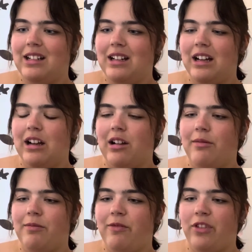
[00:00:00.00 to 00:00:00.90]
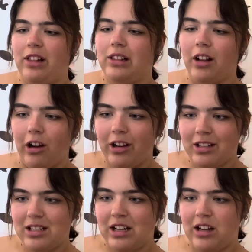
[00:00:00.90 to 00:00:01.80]
for the
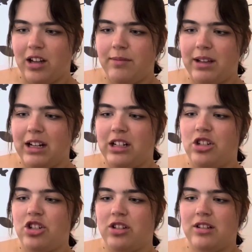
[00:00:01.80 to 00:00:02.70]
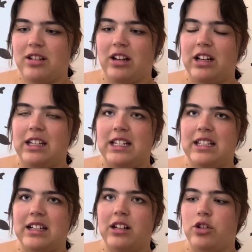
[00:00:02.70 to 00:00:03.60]
longest time. And I just got
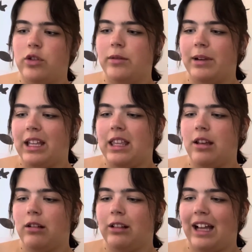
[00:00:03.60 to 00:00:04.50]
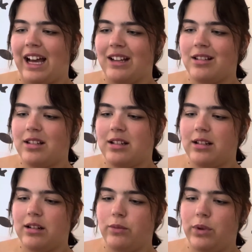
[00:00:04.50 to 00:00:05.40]
decent at doing my heel last
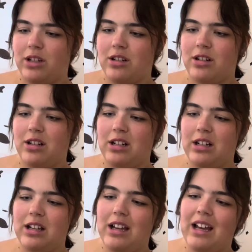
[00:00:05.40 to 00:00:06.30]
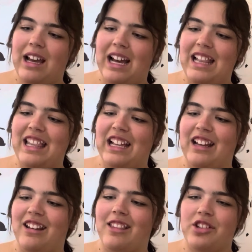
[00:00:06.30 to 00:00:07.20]
winter, and
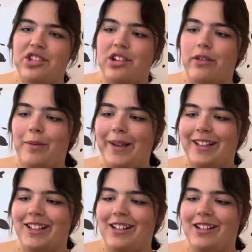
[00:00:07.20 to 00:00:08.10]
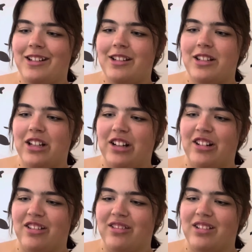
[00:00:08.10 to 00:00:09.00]
then the snow all melted.
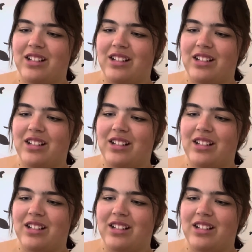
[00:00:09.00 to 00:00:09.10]
So